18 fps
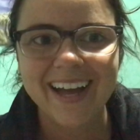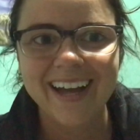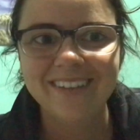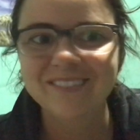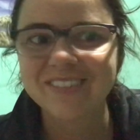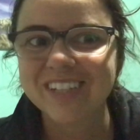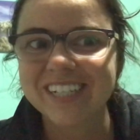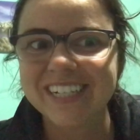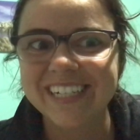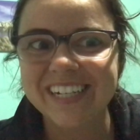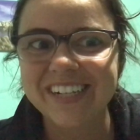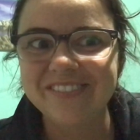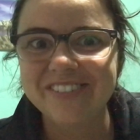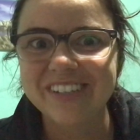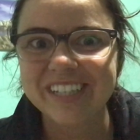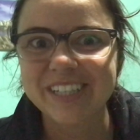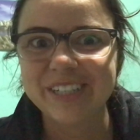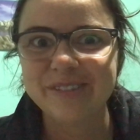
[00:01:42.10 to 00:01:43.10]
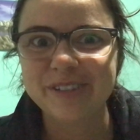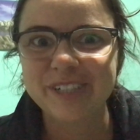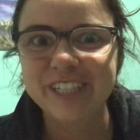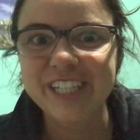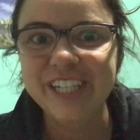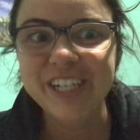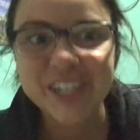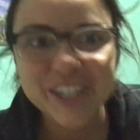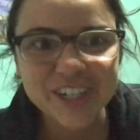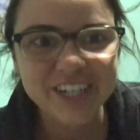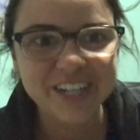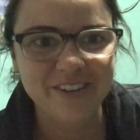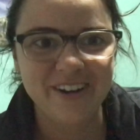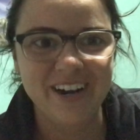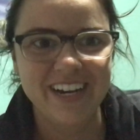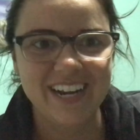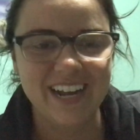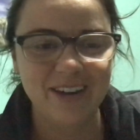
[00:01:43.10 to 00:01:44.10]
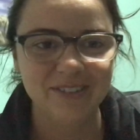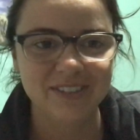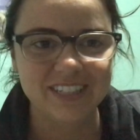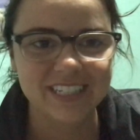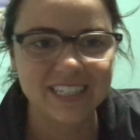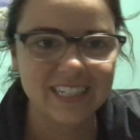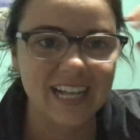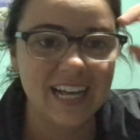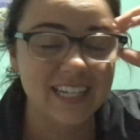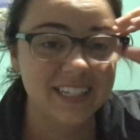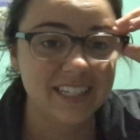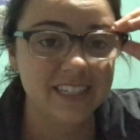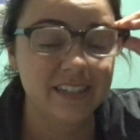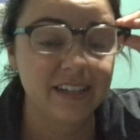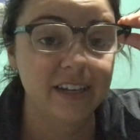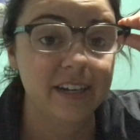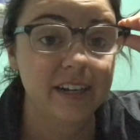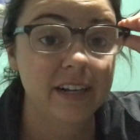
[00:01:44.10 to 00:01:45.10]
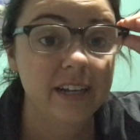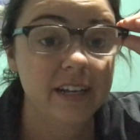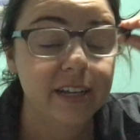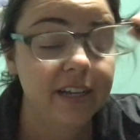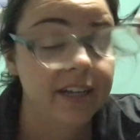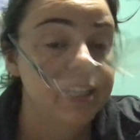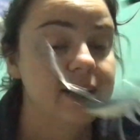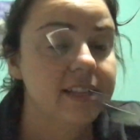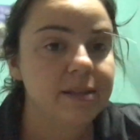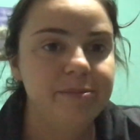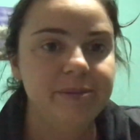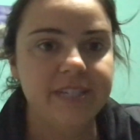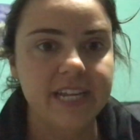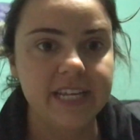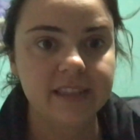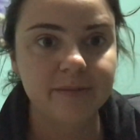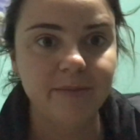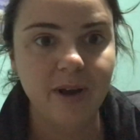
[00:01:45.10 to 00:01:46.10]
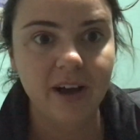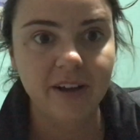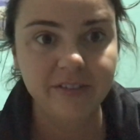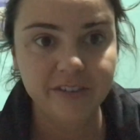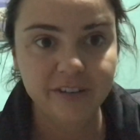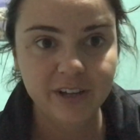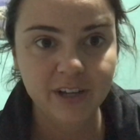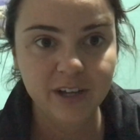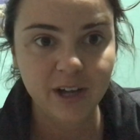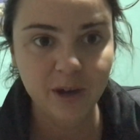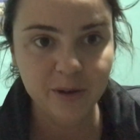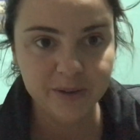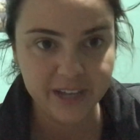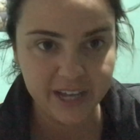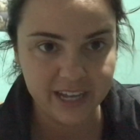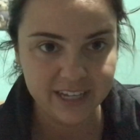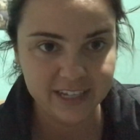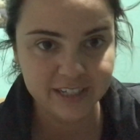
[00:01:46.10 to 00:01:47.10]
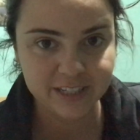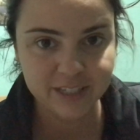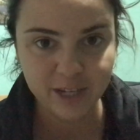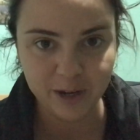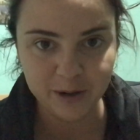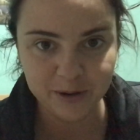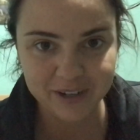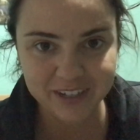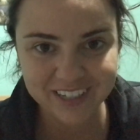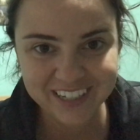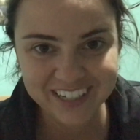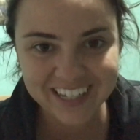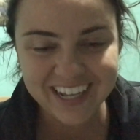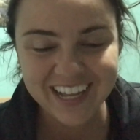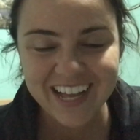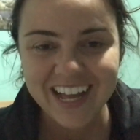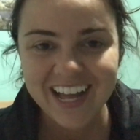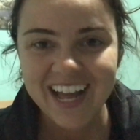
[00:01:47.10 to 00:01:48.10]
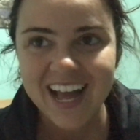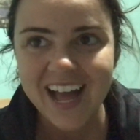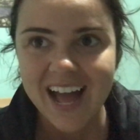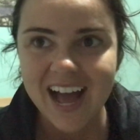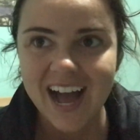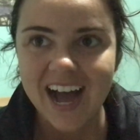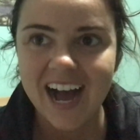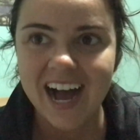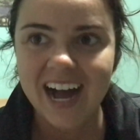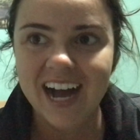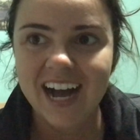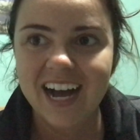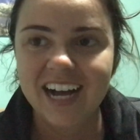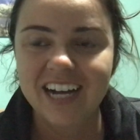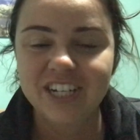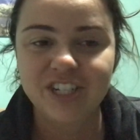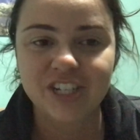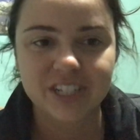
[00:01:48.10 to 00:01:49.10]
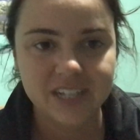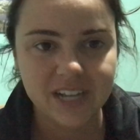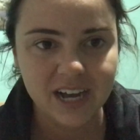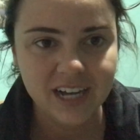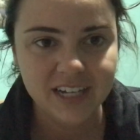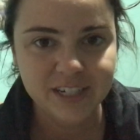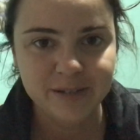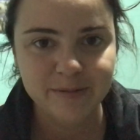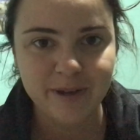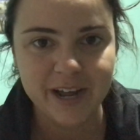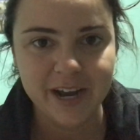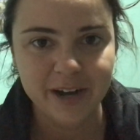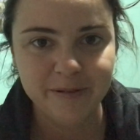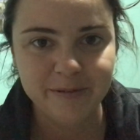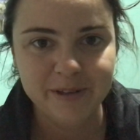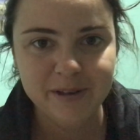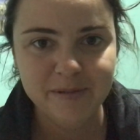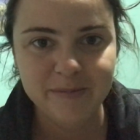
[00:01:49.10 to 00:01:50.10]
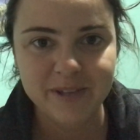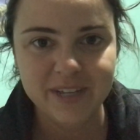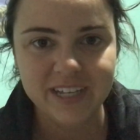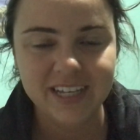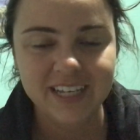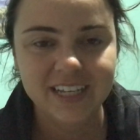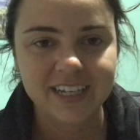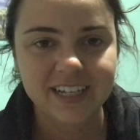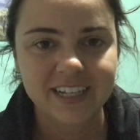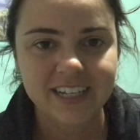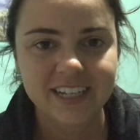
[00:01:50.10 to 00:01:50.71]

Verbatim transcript: I'm looking and feeling really nerdy right now with these glasses on. Let me take them off. Okay, so uh, just got to my Airbnb.